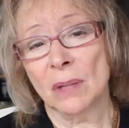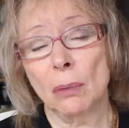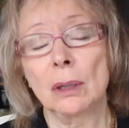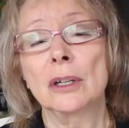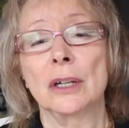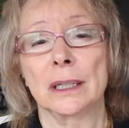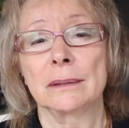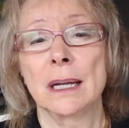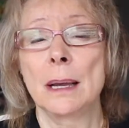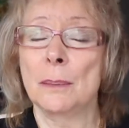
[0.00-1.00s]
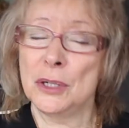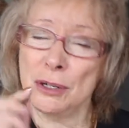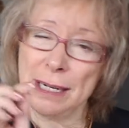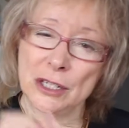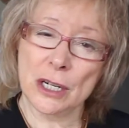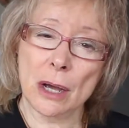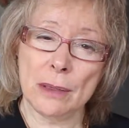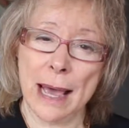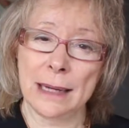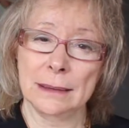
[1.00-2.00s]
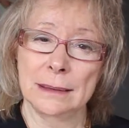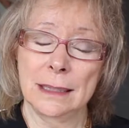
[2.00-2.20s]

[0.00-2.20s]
All good, but you need to know that.